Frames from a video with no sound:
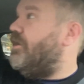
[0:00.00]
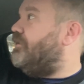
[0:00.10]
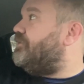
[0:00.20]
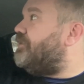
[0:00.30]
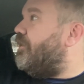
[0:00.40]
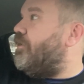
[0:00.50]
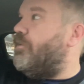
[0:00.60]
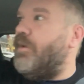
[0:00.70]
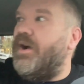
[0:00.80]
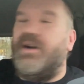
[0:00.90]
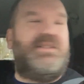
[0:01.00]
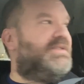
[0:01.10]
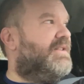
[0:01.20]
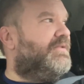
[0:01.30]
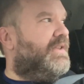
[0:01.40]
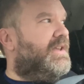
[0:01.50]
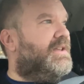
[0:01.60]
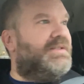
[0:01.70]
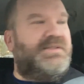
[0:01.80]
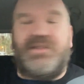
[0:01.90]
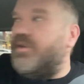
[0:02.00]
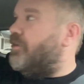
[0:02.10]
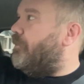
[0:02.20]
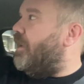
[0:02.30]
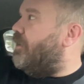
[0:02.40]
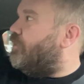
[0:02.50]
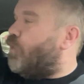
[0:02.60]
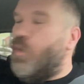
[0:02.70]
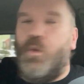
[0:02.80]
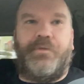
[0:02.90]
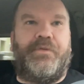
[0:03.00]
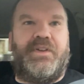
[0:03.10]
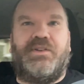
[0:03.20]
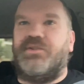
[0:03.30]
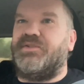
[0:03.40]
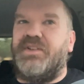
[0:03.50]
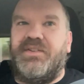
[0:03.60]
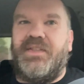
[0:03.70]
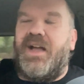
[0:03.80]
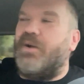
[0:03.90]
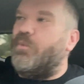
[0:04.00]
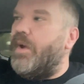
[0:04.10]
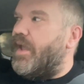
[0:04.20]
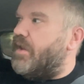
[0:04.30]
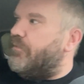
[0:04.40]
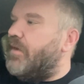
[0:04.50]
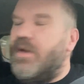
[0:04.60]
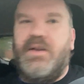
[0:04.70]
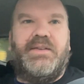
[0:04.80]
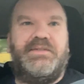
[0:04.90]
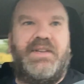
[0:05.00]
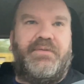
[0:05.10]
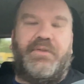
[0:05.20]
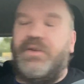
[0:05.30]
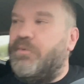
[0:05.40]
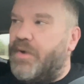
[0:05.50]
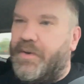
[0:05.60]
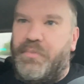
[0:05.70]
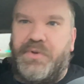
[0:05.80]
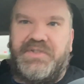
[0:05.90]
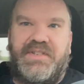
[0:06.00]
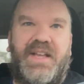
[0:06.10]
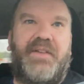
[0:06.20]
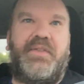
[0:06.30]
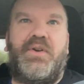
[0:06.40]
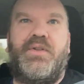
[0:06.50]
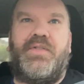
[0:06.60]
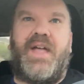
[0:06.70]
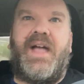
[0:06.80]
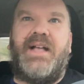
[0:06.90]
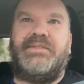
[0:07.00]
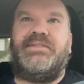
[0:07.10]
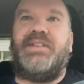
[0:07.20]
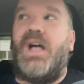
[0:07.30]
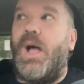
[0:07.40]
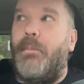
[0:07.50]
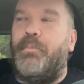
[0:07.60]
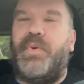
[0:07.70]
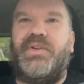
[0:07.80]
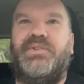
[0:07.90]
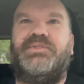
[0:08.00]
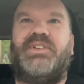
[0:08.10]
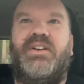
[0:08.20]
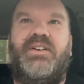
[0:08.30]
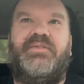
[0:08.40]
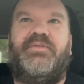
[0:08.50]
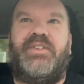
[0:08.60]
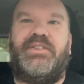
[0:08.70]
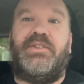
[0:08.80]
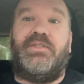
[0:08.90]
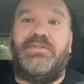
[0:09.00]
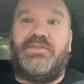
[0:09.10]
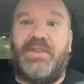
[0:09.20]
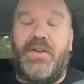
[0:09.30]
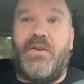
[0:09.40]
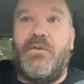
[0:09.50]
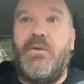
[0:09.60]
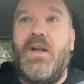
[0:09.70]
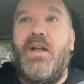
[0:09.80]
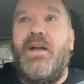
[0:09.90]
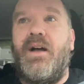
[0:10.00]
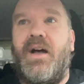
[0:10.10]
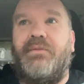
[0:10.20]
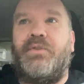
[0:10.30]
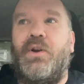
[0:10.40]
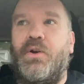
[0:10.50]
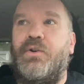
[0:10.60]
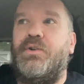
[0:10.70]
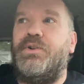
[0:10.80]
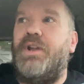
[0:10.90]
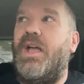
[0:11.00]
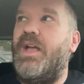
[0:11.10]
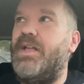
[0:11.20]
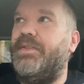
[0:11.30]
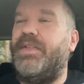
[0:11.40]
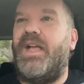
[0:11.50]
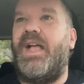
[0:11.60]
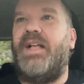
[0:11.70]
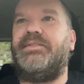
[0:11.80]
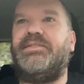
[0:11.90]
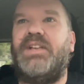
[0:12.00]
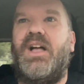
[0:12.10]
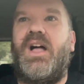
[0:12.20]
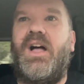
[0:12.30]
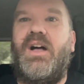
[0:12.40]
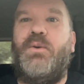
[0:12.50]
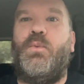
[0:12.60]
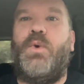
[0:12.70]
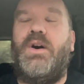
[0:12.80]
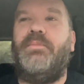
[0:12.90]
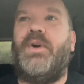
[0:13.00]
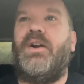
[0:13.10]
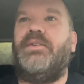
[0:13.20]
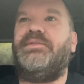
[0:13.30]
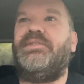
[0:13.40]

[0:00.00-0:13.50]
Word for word: So uh, definitely some cool figures in that wave. Definitely want to put together that uh, build of figures. So I've heard that uh, Walmart